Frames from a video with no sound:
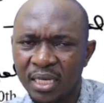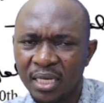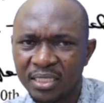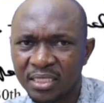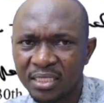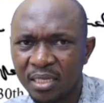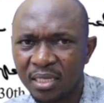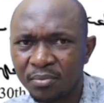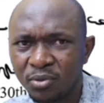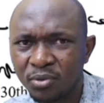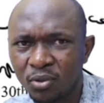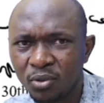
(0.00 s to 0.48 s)

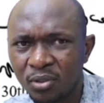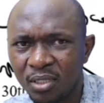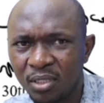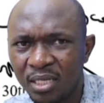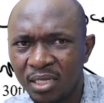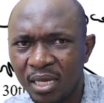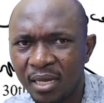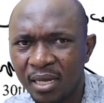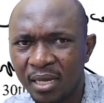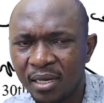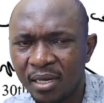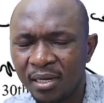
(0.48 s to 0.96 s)
assumption
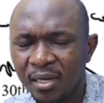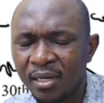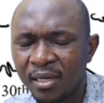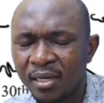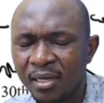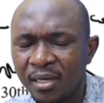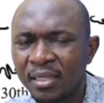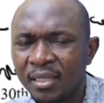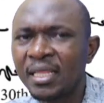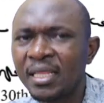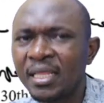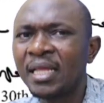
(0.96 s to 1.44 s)
here
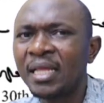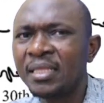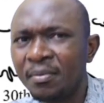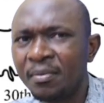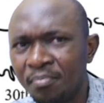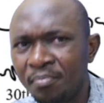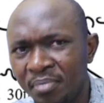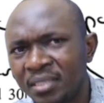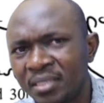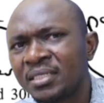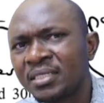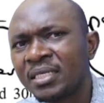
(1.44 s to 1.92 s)
that the
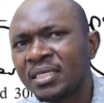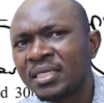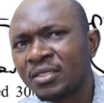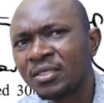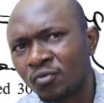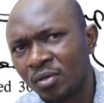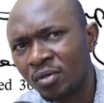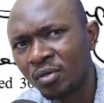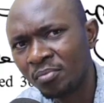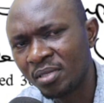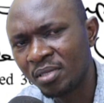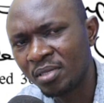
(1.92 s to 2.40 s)
business
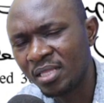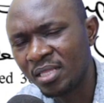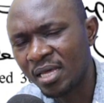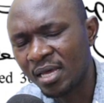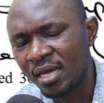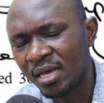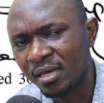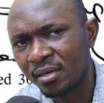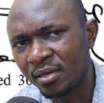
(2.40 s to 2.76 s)
will be there.